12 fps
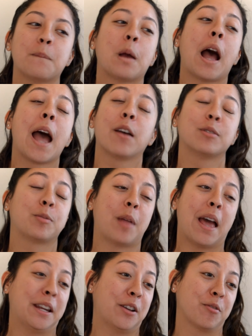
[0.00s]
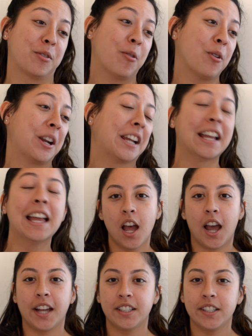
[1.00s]
I was planning on recording.
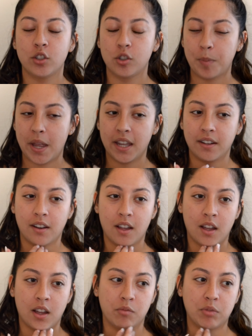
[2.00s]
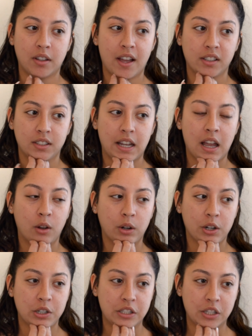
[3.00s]
I did spend the last
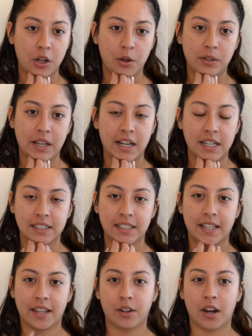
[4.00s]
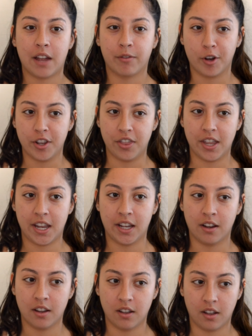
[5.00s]
hour or so getting together
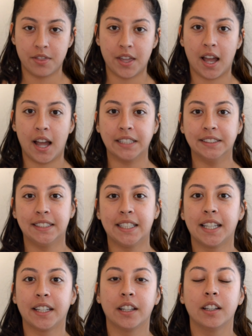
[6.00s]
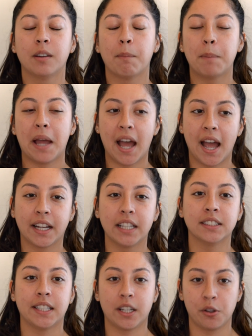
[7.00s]
everything that I did pack
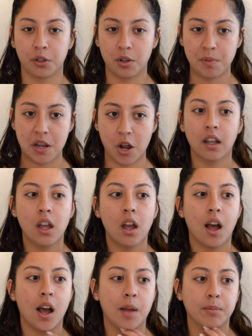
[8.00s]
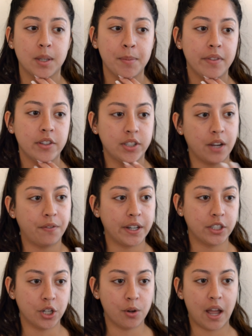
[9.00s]
and take on the Camino. Some of the stuff I
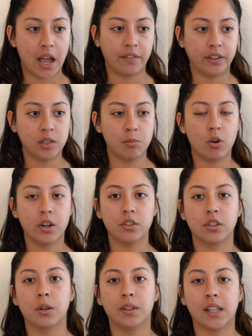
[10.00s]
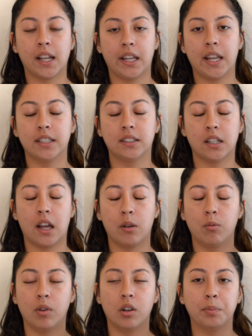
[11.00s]
don't have anymore, so in that case then I
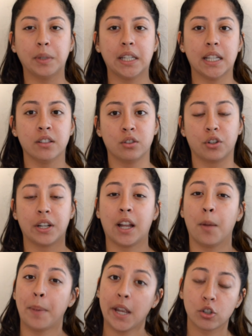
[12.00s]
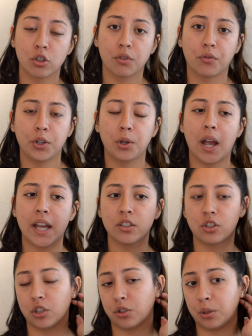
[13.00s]
will be inserting a picture for you
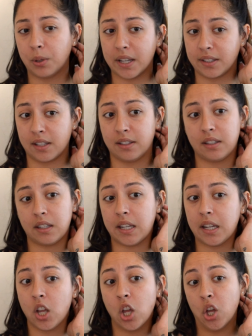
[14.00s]
guys just so you guys can see